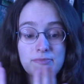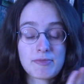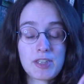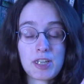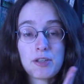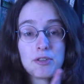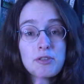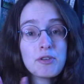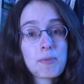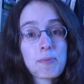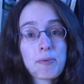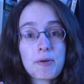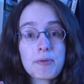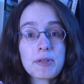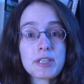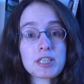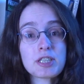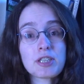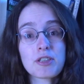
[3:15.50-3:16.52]
a new
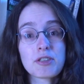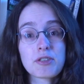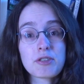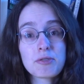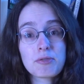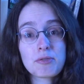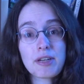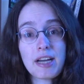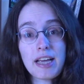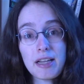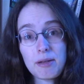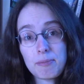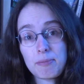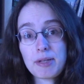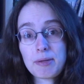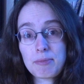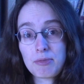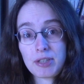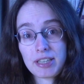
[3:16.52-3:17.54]
operation to help
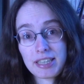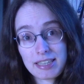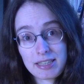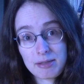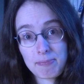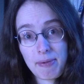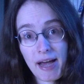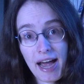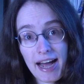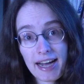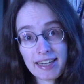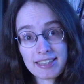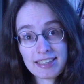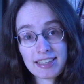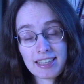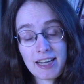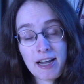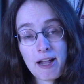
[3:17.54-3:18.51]
him with his back